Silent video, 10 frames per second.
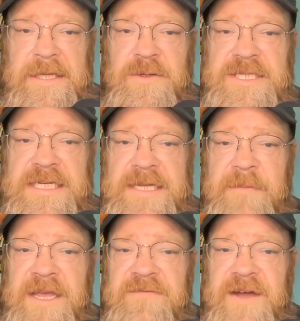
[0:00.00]
They're a
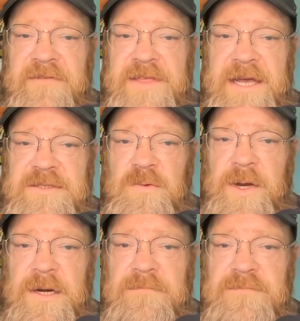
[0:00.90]
six-time Inc. 5000
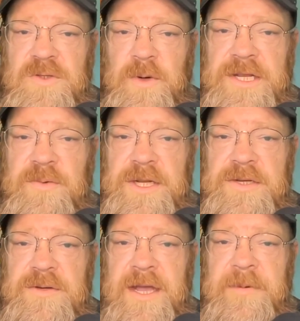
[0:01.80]
winner,
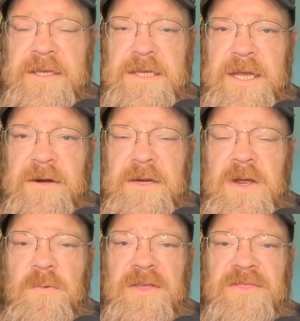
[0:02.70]
2022 Company of the Year,
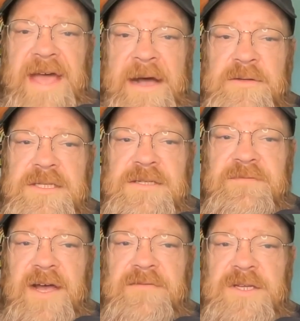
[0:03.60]
with thousands
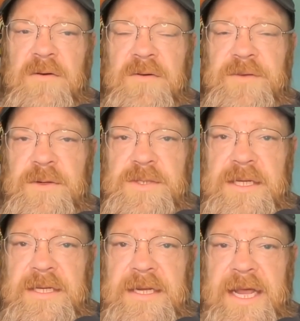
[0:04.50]
of five-star reviews.